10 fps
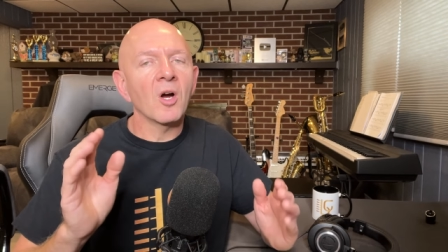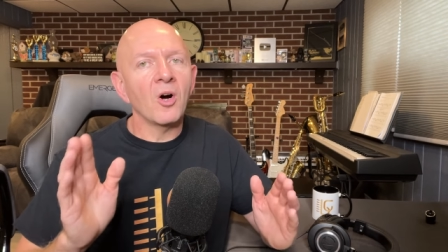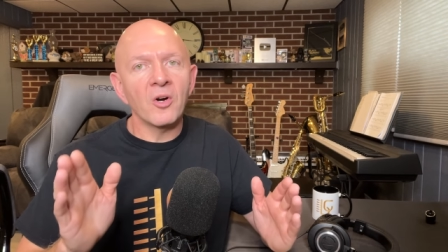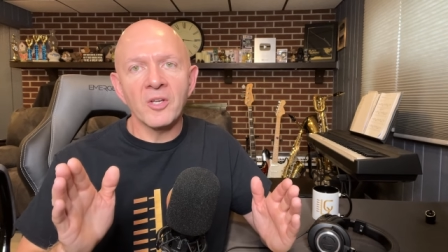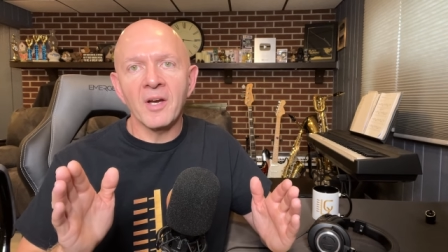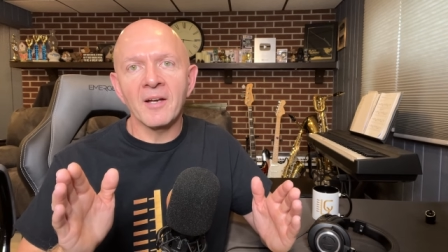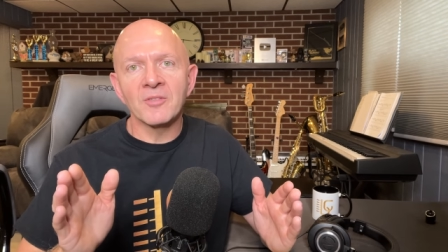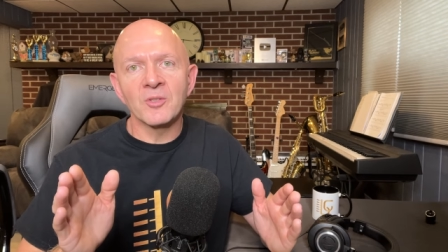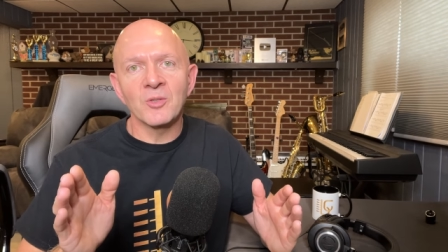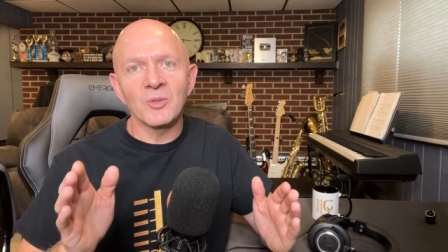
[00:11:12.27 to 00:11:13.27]
all you have to
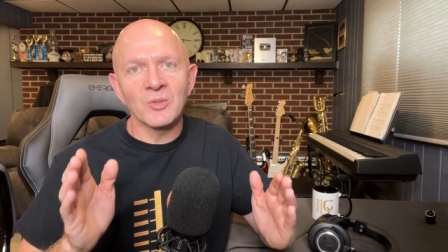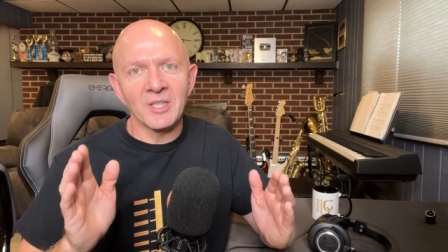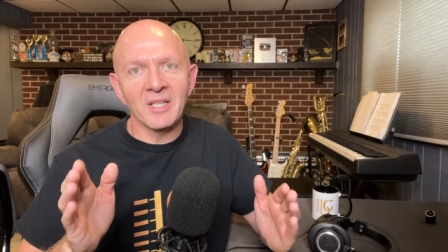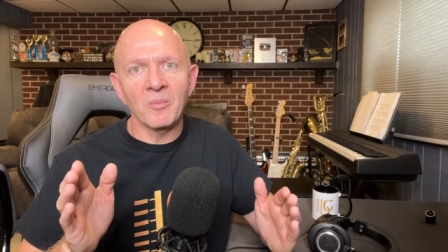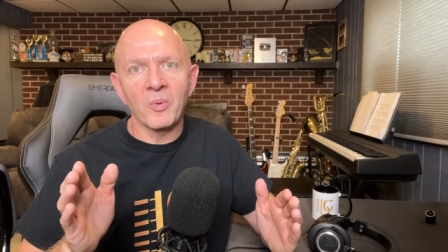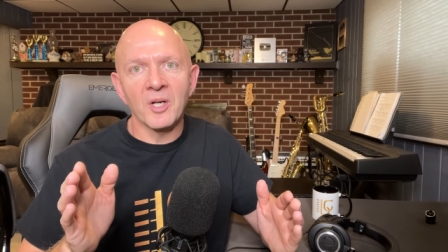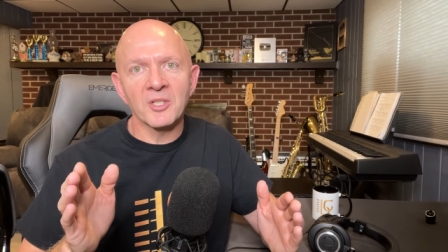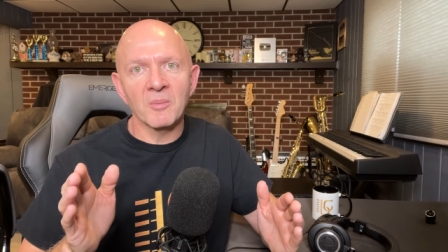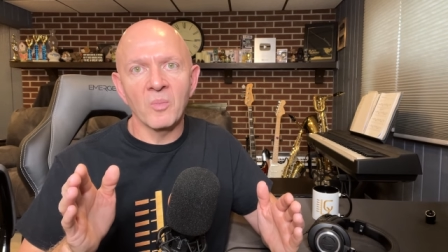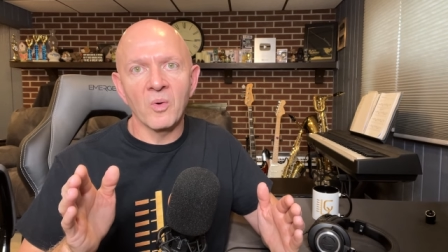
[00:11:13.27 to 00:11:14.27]
do to keep
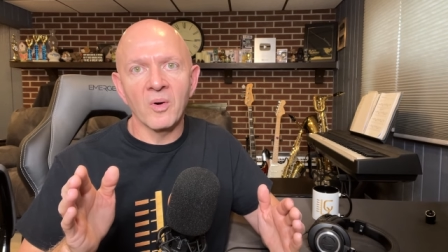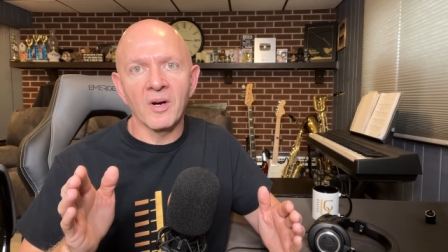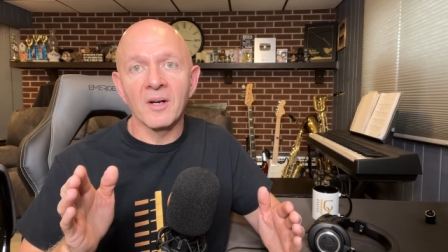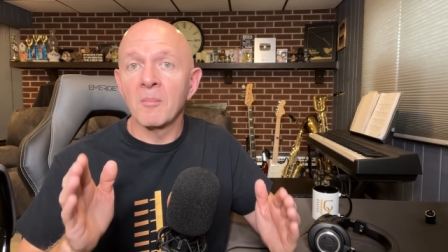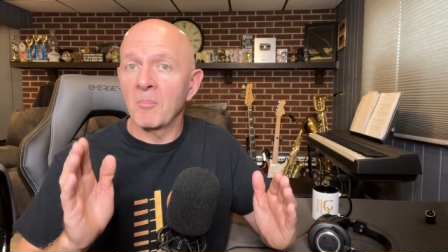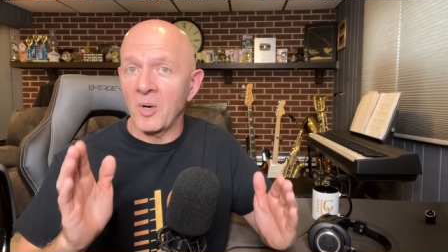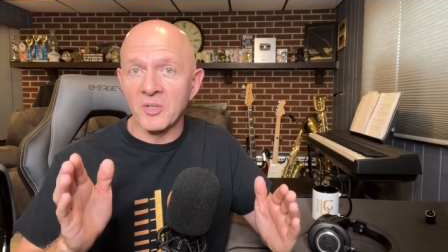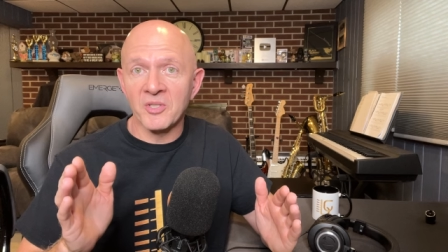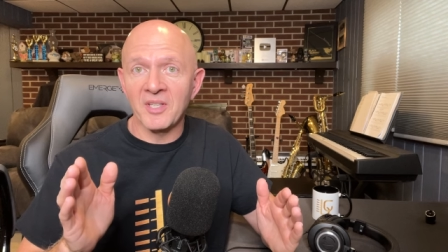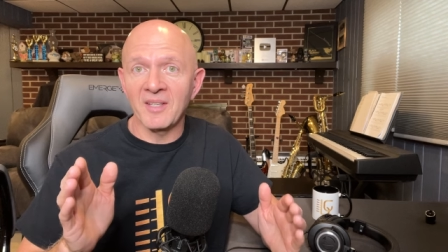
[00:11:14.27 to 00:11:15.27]
watching more
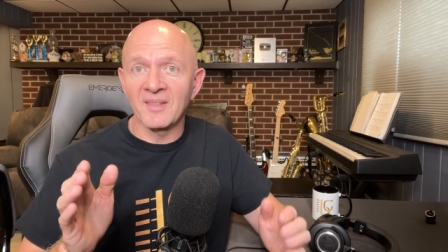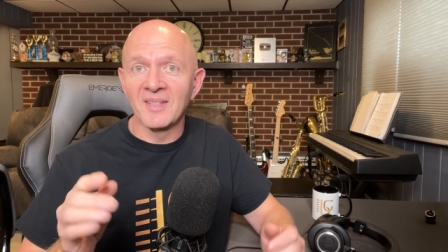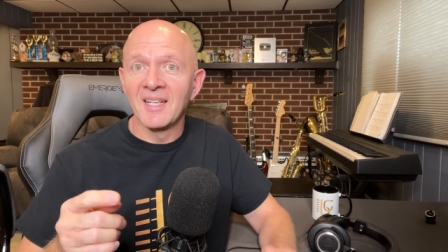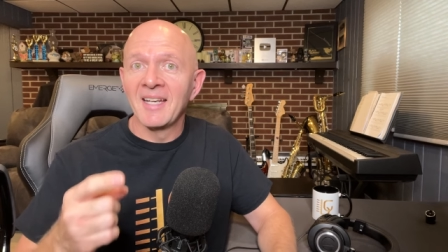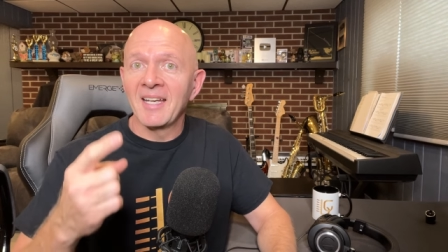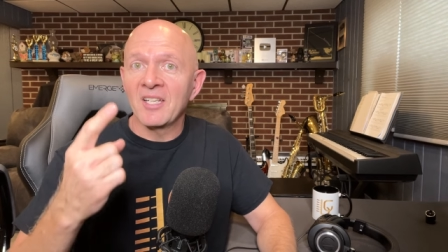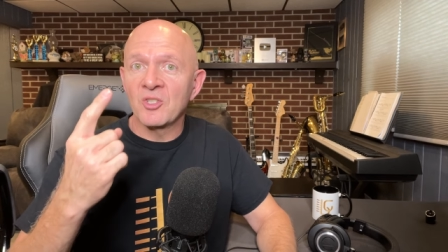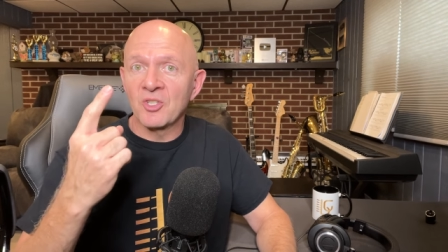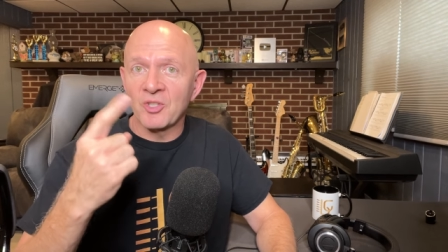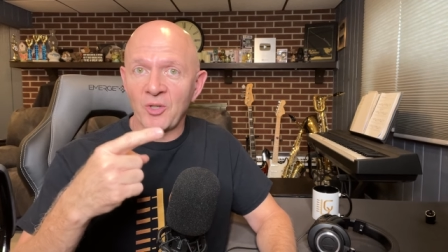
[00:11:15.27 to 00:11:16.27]
Marcin is
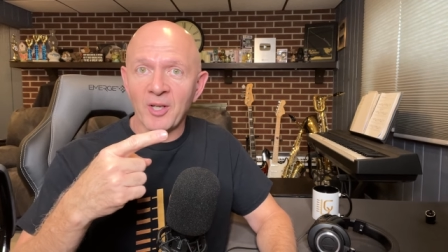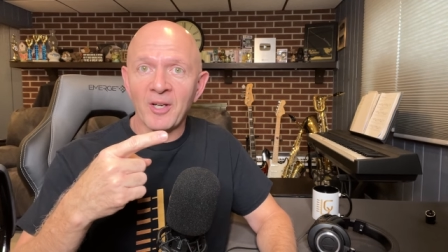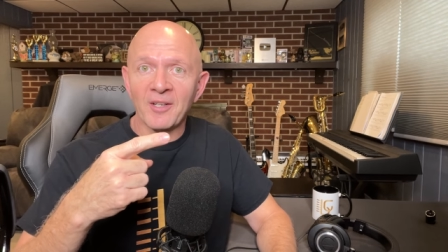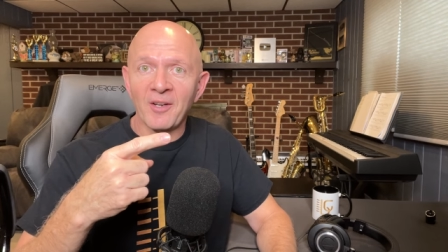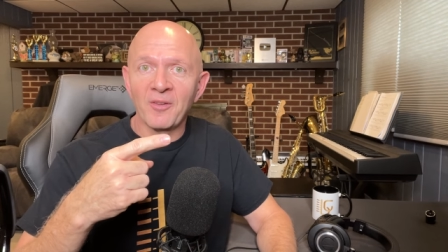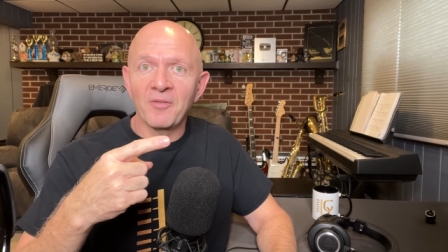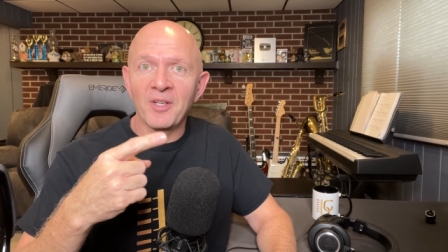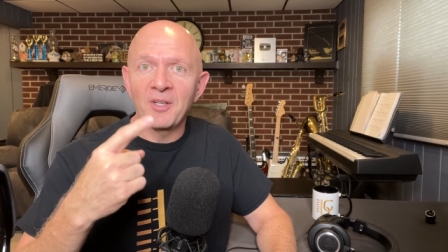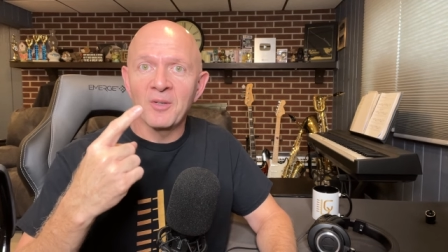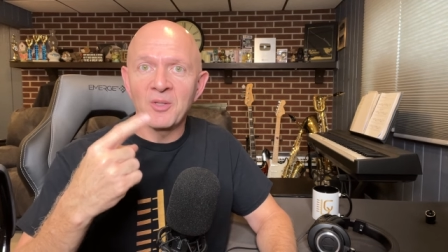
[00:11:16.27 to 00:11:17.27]
just click on another
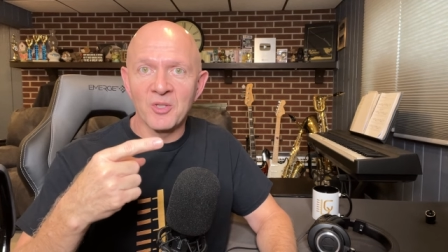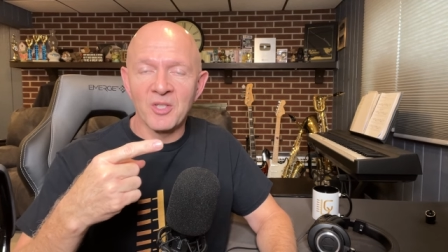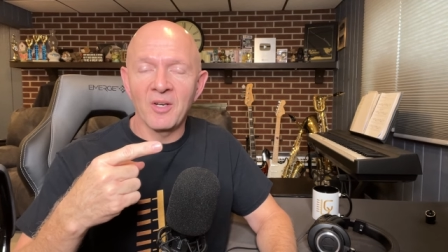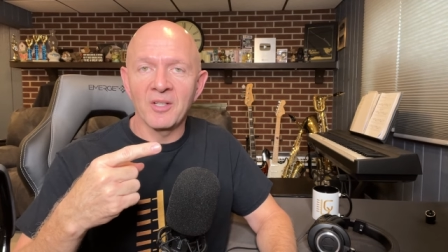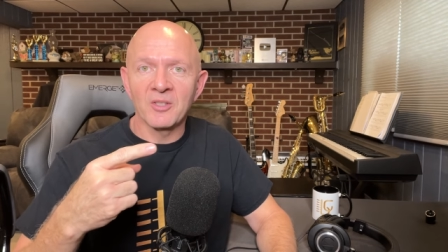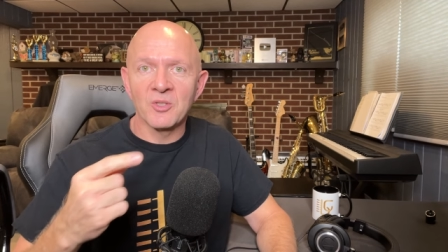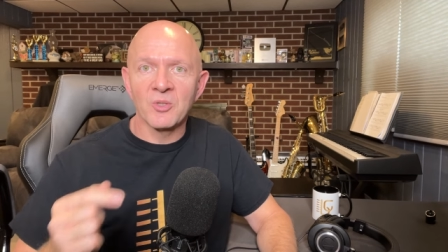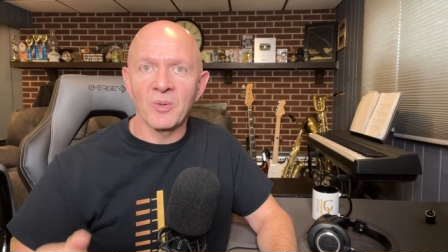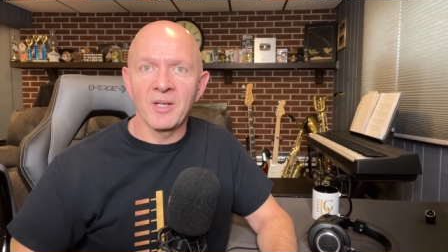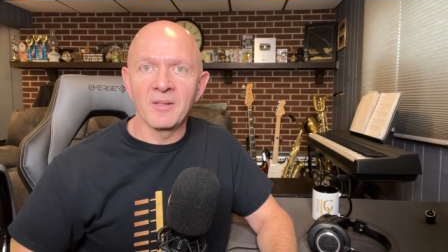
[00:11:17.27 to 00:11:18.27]
video you see on your
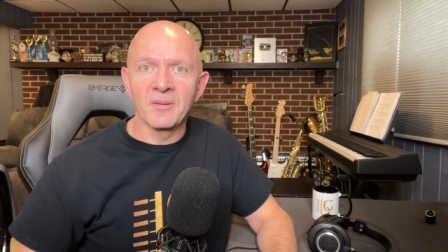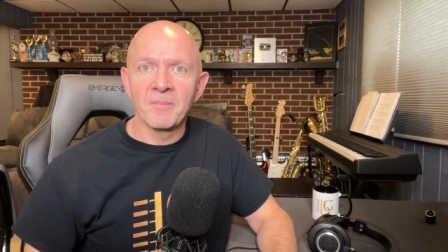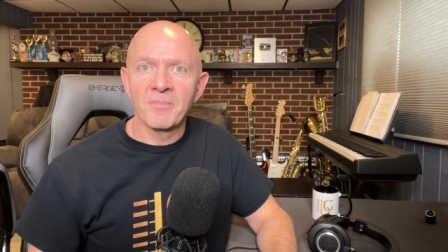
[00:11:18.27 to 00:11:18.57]
screen.